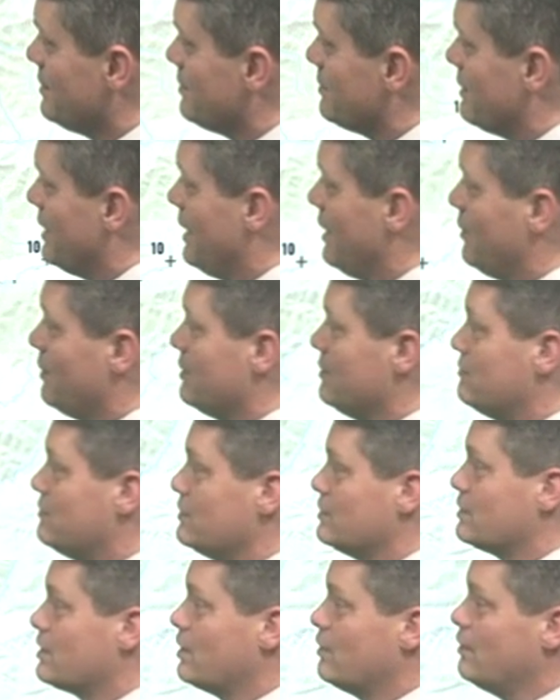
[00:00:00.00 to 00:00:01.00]
Now, if
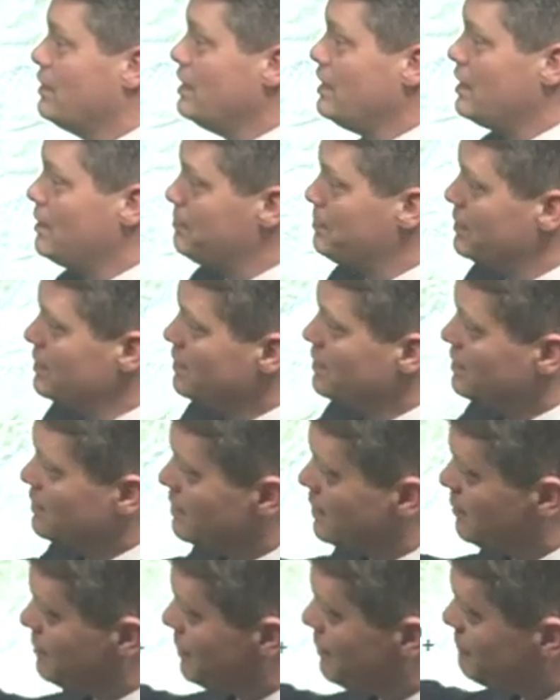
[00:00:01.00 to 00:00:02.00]
you go up
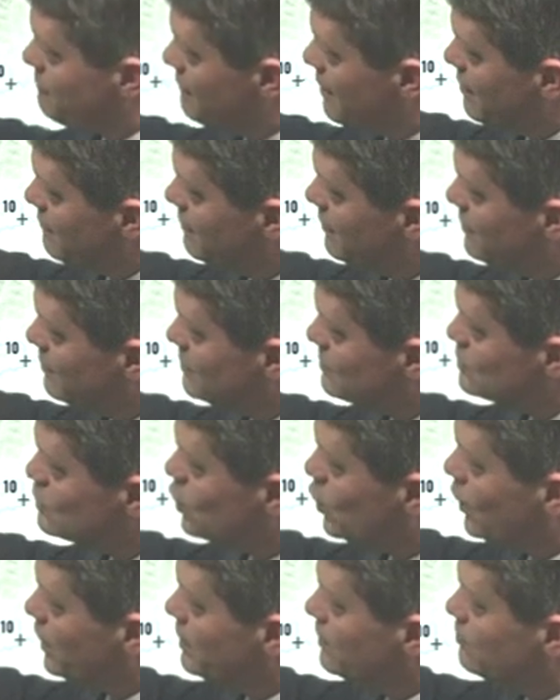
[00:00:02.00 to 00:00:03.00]
about
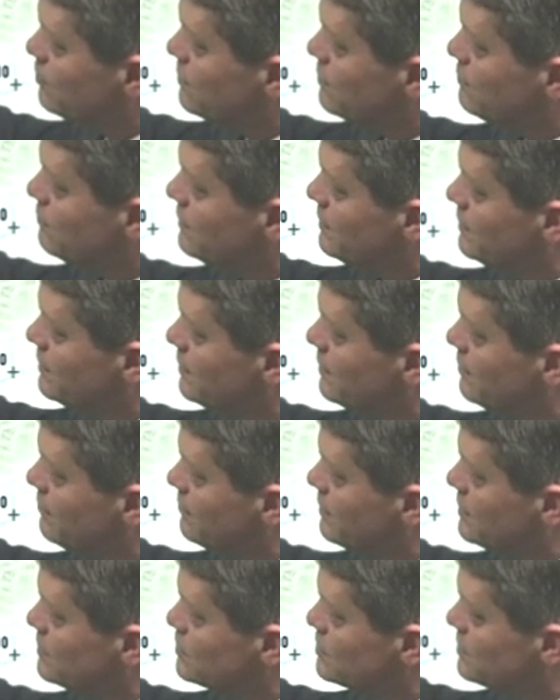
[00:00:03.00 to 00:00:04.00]
523 feet in
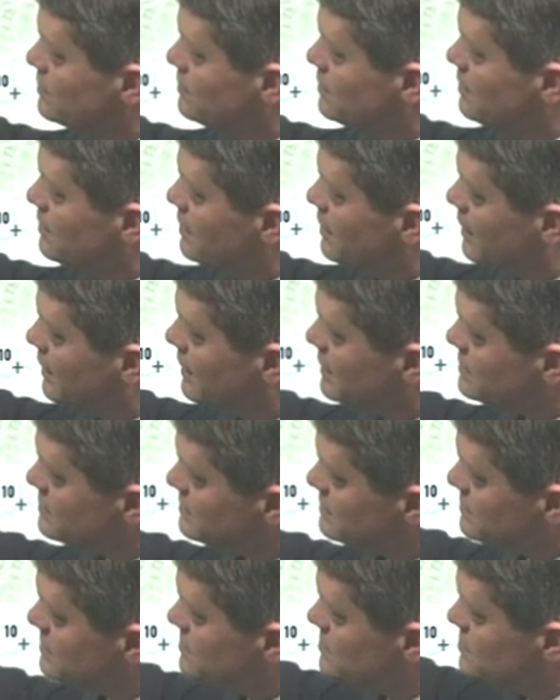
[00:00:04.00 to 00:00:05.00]
elevation and has a
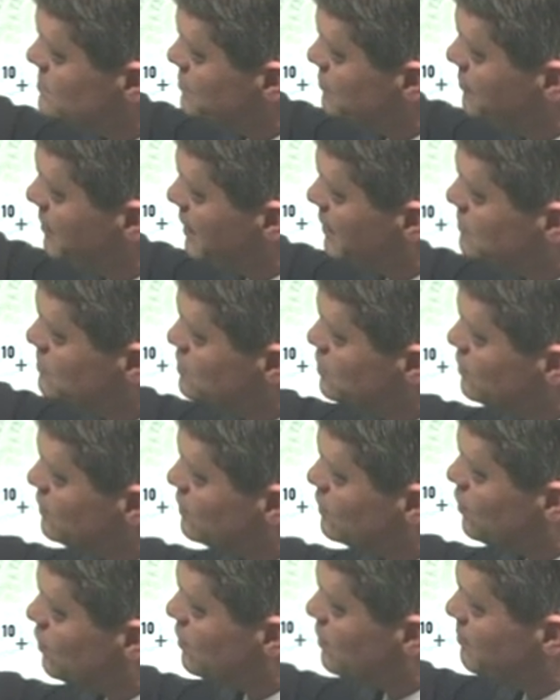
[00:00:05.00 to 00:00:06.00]
distance of about
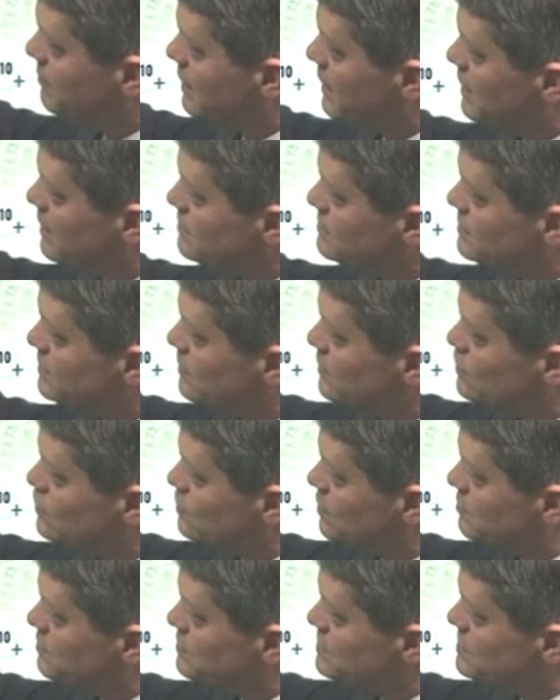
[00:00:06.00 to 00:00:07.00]
2¼ miles. It goes
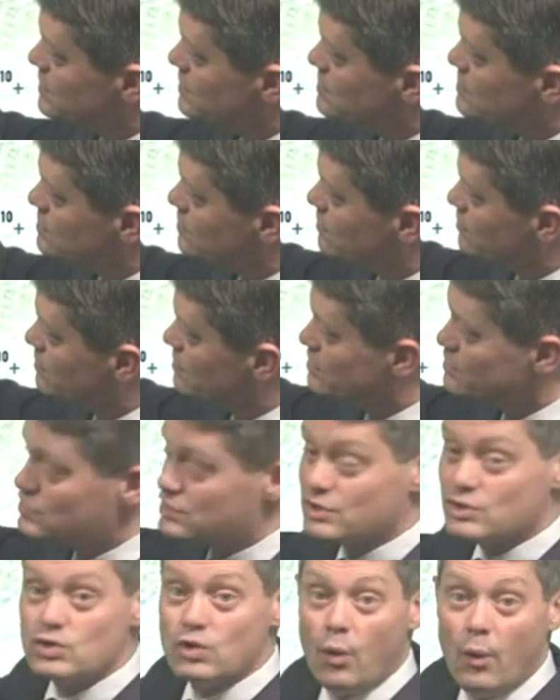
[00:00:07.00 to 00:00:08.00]
from 6 degrees
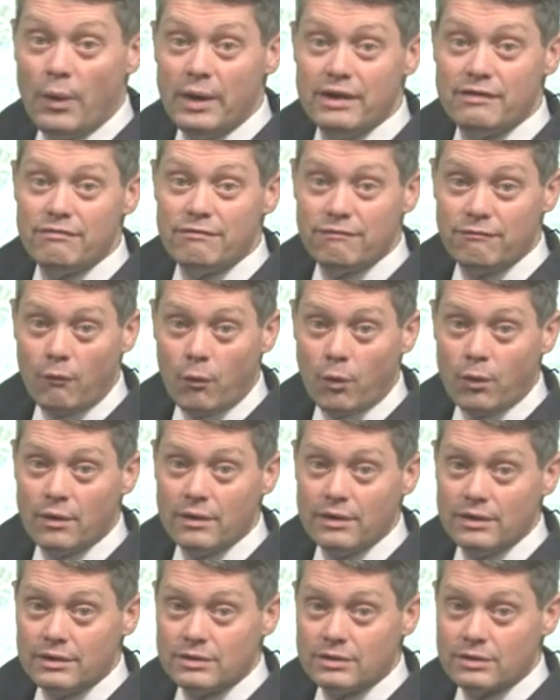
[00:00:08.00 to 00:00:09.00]
to
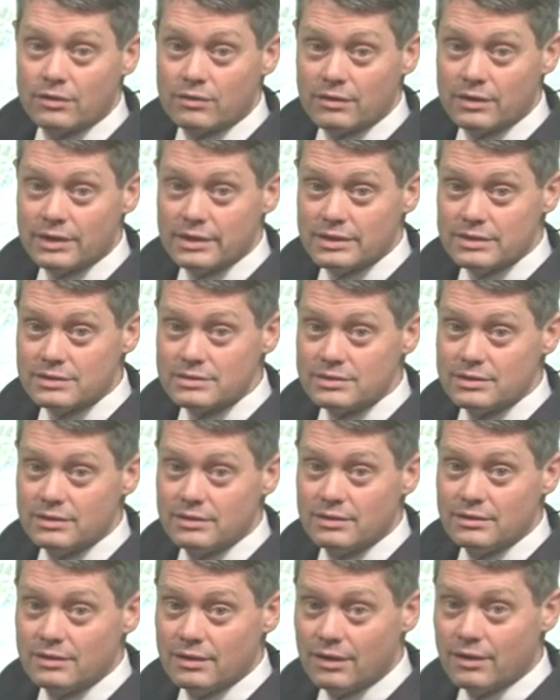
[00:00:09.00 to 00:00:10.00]
24 degrees.
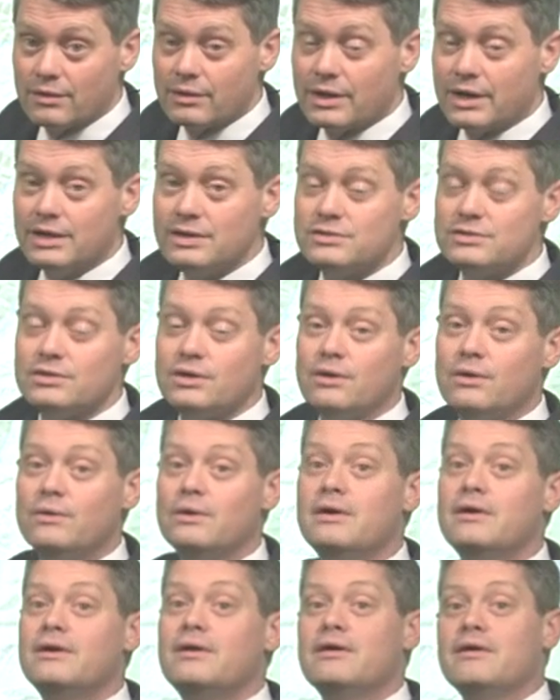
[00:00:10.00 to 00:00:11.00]
Okay, so
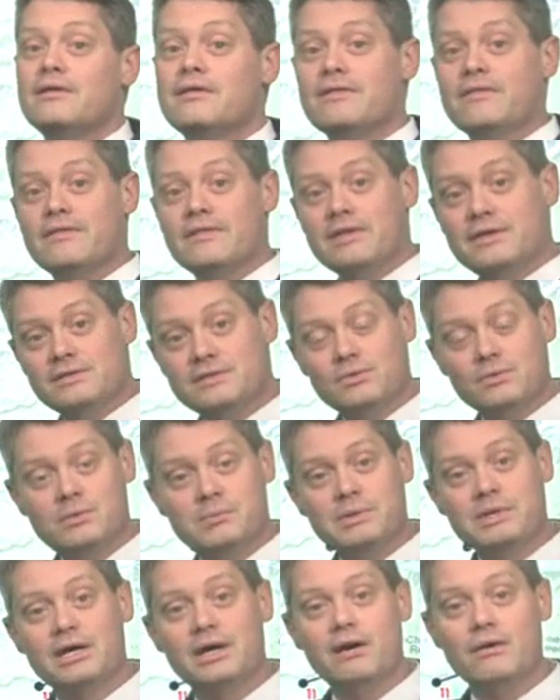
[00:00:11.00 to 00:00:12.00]
this would
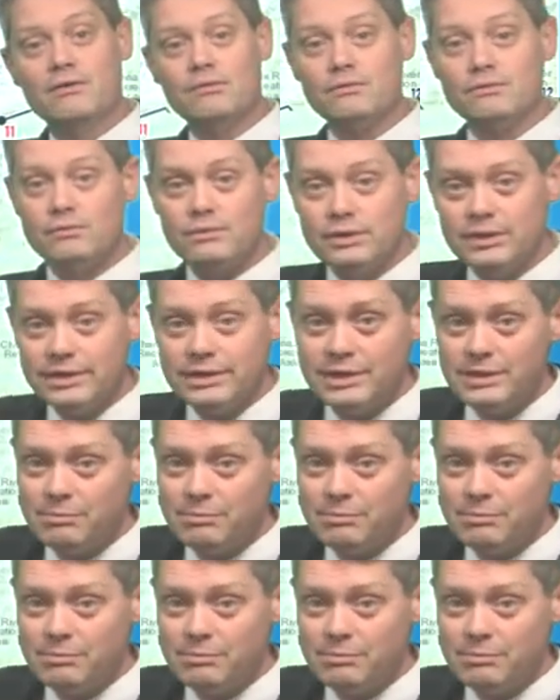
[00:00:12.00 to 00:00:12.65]
be a really